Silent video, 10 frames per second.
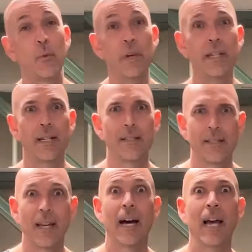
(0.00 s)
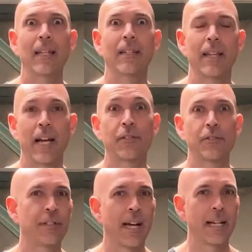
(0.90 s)
weekends, I like to
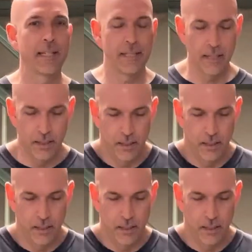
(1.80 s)
exercise.